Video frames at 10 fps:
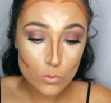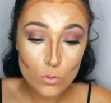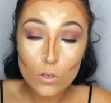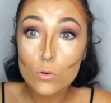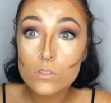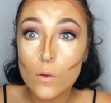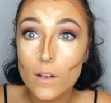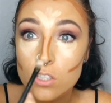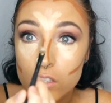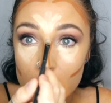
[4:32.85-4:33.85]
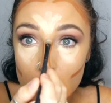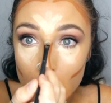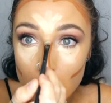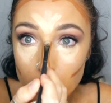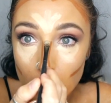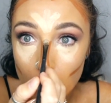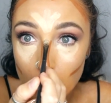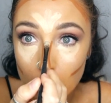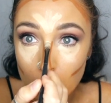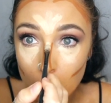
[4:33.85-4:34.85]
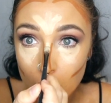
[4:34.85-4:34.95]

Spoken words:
will also actually save you